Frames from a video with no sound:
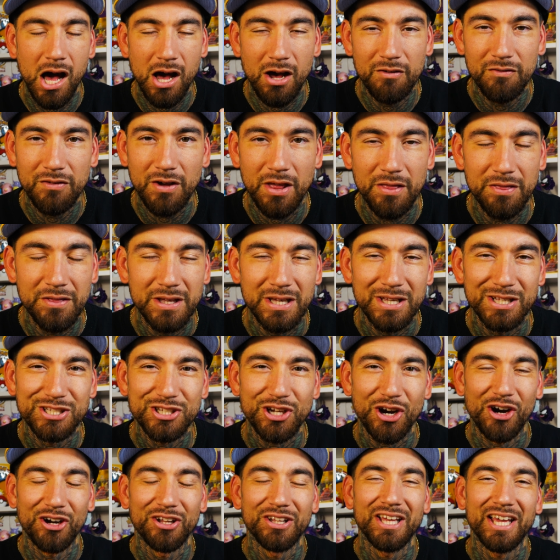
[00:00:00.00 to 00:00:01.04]
of the
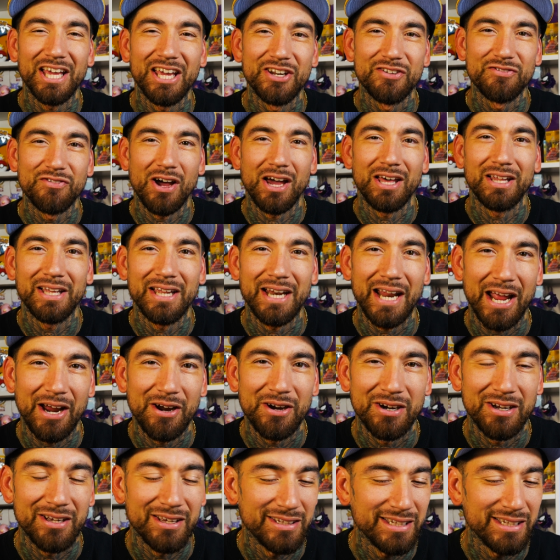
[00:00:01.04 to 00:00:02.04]
Scarlet and Violet era,